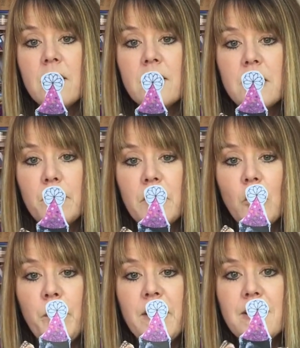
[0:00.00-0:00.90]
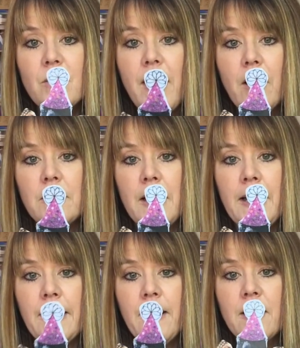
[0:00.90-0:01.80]
Stabilo pencil
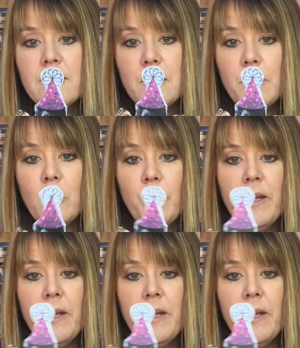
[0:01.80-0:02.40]
outline, and Stabilo